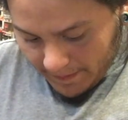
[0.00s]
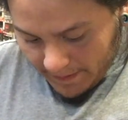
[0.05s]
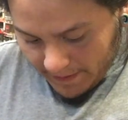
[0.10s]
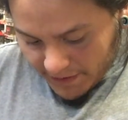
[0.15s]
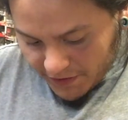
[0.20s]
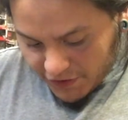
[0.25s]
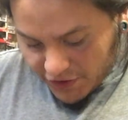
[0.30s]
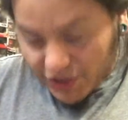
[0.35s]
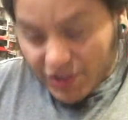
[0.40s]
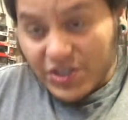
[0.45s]

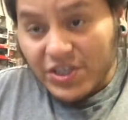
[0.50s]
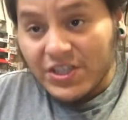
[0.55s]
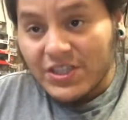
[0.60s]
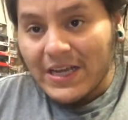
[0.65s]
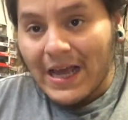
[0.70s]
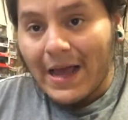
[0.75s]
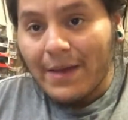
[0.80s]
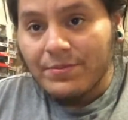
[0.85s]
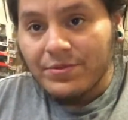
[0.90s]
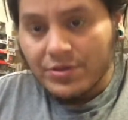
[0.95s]
Just the
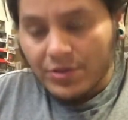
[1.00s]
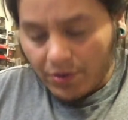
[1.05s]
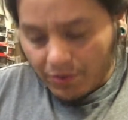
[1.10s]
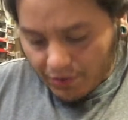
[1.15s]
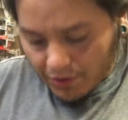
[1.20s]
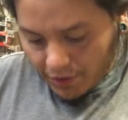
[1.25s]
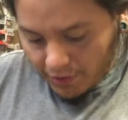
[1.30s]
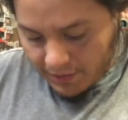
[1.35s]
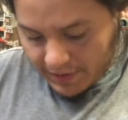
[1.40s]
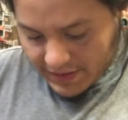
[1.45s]
tabs, don't
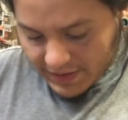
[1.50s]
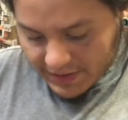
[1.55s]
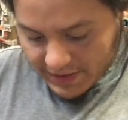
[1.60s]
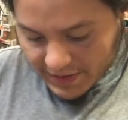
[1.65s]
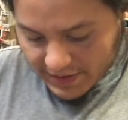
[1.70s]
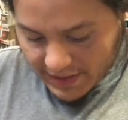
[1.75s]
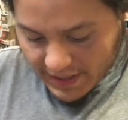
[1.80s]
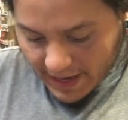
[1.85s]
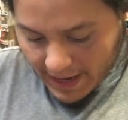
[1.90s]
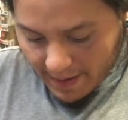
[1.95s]
go into the
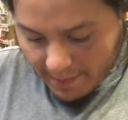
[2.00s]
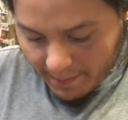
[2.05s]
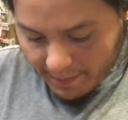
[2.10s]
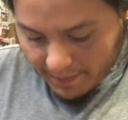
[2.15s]
gap.